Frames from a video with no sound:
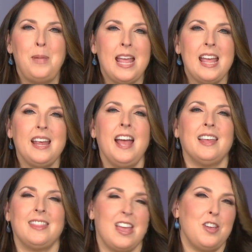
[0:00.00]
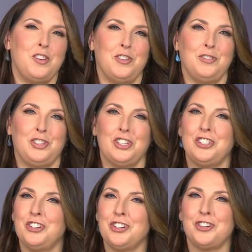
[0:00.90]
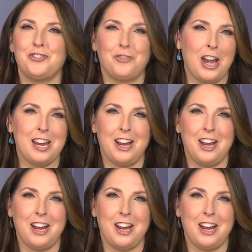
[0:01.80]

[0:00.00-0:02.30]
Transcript: big thank you to your great